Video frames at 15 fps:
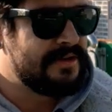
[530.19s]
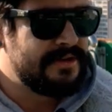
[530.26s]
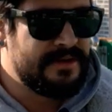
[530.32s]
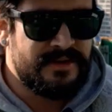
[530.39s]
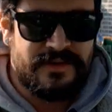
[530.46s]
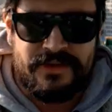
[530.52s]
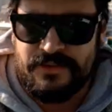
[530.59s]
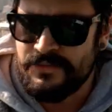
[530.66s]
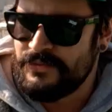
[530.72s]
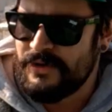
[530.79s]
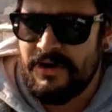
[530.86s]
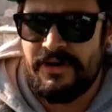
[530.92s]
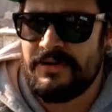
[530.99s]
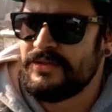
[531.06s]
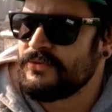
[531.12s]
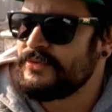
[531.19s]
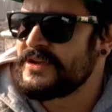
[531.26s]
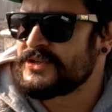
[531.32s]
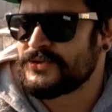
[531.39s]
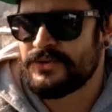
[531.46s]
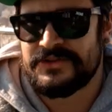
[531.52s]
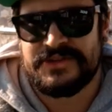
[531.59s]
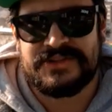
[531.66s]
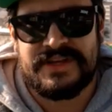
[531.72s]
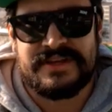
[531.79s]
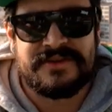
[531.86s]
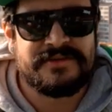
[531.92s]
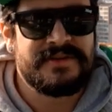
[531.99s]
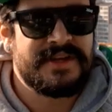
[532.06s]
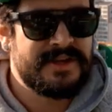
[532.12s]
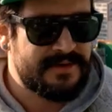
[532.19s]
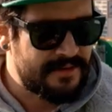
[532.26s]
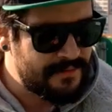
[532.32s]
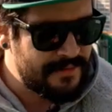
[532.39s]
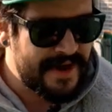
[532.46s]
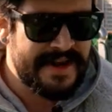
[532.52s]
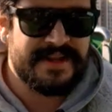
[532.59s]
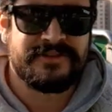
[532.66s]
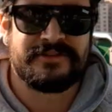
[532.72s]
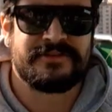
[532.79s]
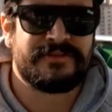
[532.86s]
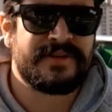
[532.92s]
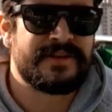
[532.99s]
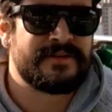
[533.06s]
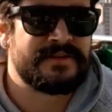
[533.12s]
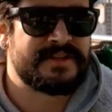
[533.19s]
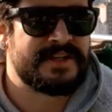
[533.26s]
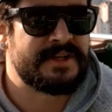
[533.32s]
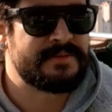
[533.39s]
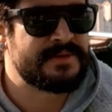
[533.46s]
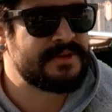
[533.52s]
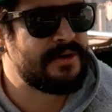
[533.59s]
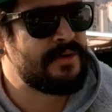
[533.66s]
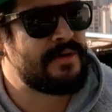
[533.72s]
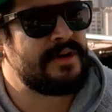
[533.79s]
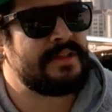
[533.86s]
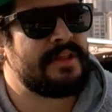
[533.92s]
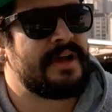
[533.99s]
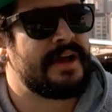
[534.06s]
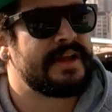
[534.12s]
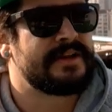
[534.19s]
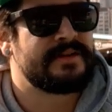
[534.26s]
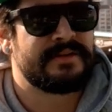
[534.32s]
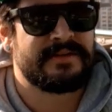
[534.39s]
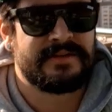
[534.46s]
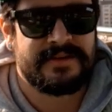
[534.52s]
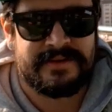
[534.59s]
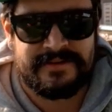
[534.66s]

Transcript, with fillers: The, all the resources that you need are right at your fingertips. Go online,